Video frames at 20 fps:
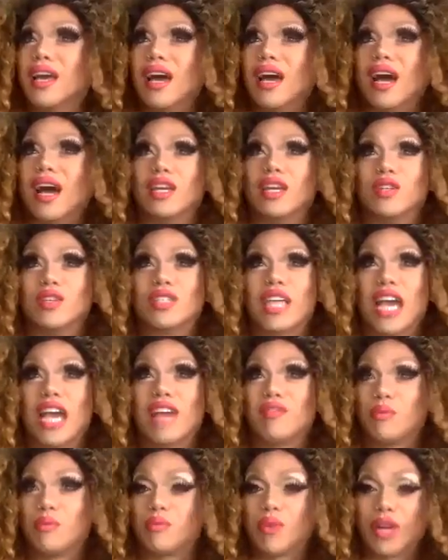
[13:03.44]
I usually have
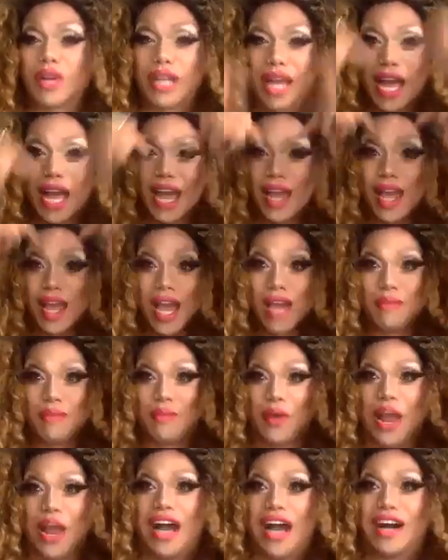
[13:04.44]
a pretty high
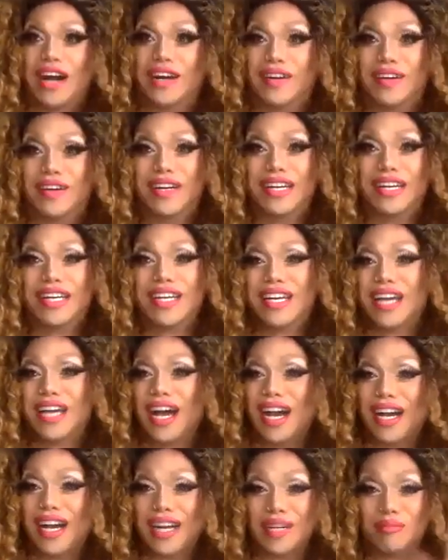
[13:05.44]
eyebrow,
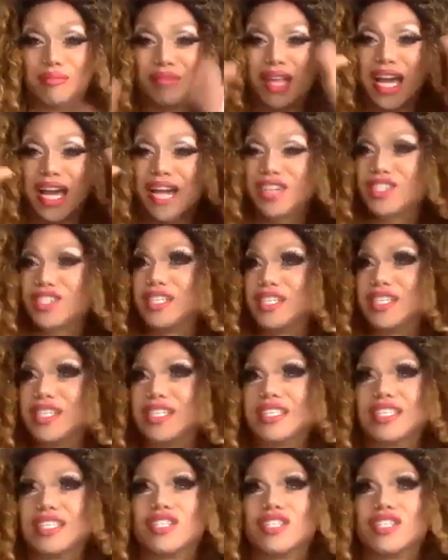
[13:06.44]

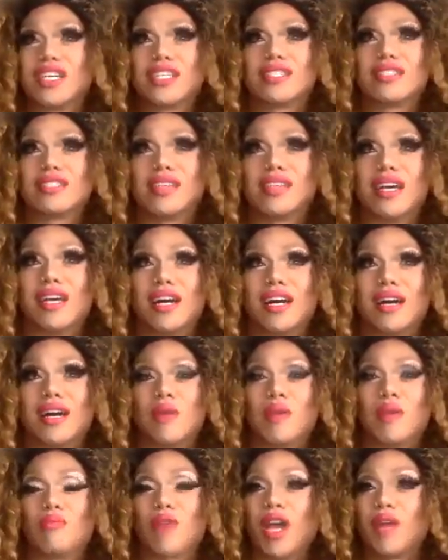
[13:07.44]
lashes, and just
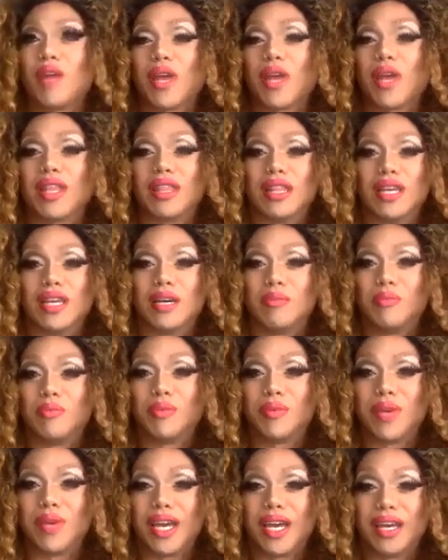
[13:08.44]
a bright red lip.
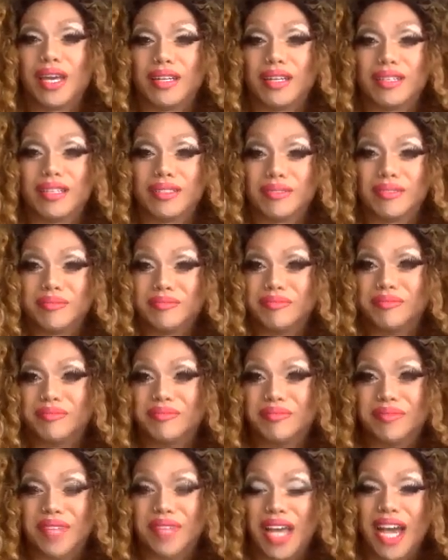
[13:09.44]
And
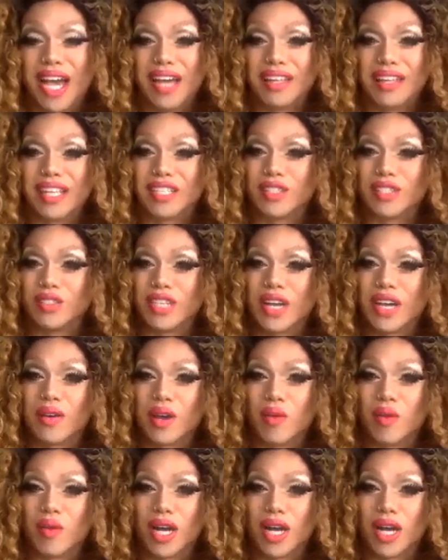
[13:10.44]
yeah, that's usually how I
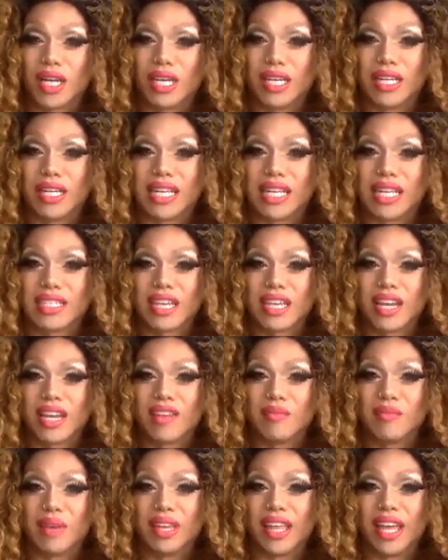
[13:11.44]
walk in. That's kind of
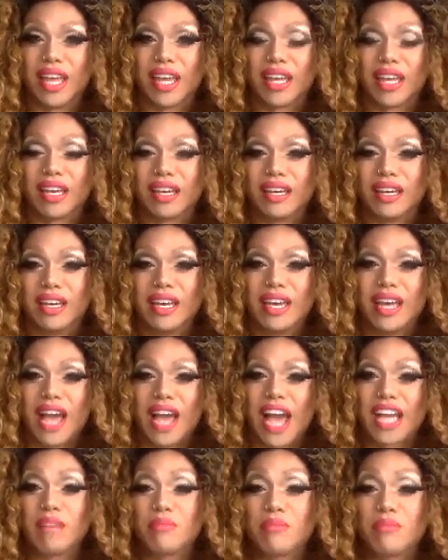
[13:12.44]
my like.
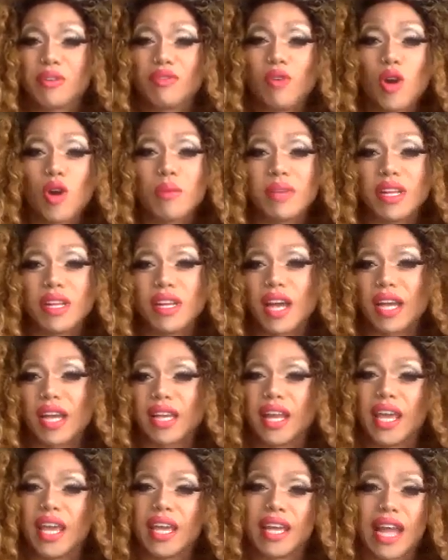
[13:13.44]
I can perform in it. I can
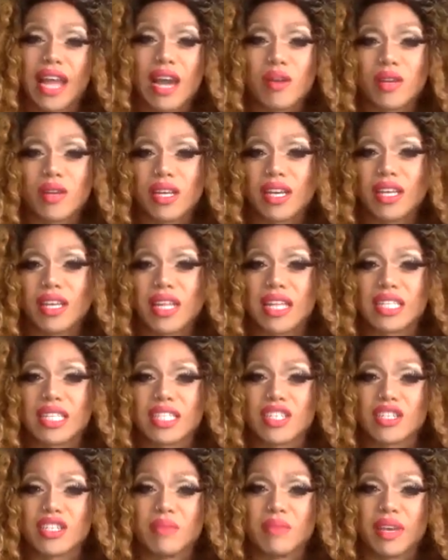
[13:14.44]
hang out in it. That's
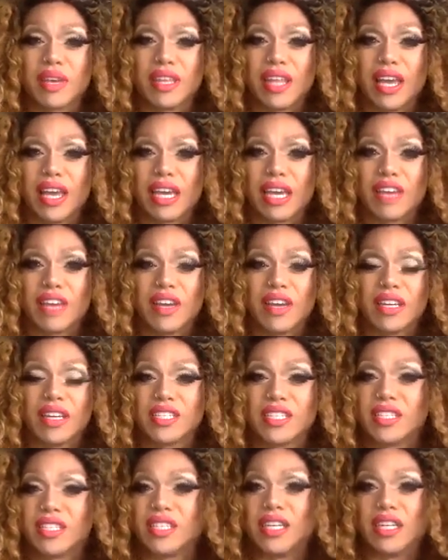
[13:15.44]
just my like. If I
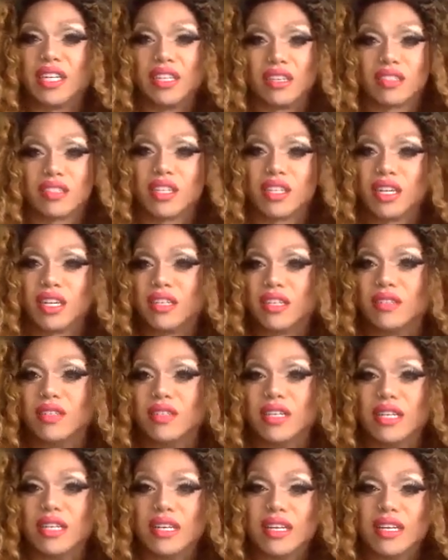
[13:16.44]
just need a look to go,
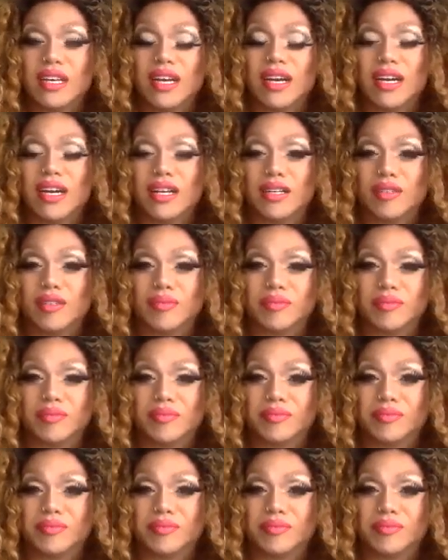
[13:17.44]
um,